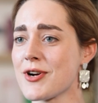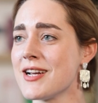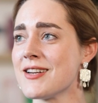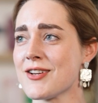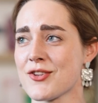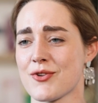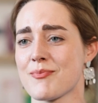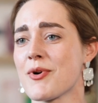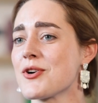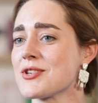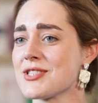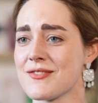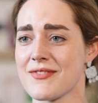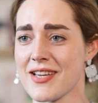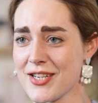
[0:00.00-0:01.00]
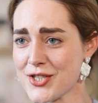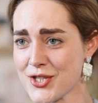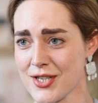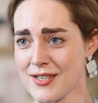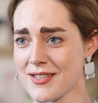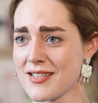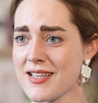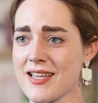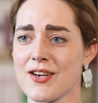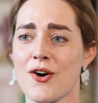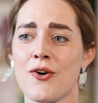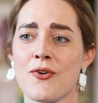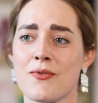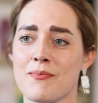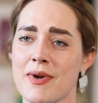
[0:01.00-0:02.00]
or in other parts of Asia. It
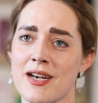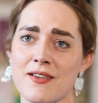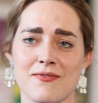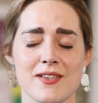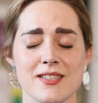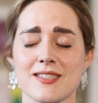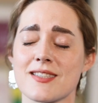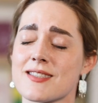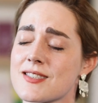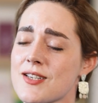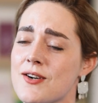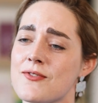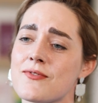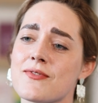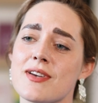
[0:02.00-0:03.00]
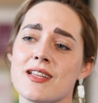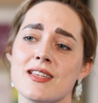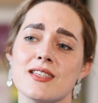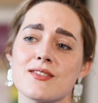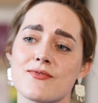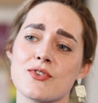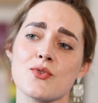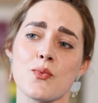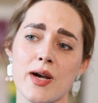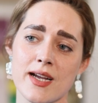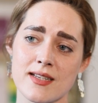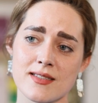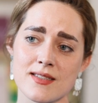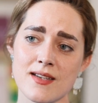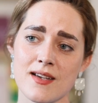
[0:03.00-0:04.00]
all manifests itself in different
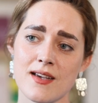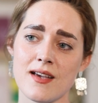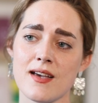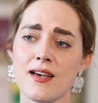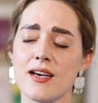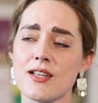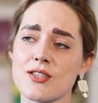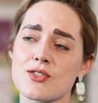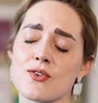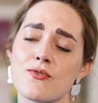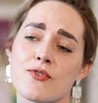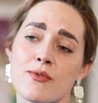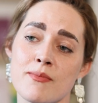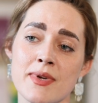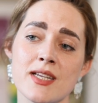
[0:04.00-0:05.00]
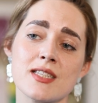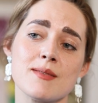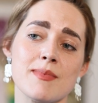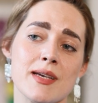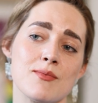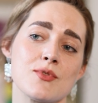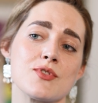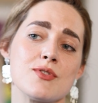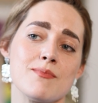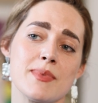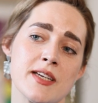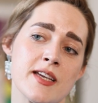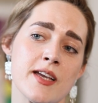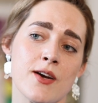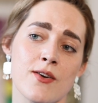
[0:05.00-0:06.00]
ways. And so for me to be able to
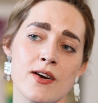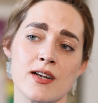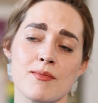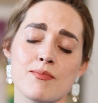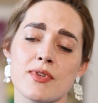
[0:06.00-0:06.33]
be here and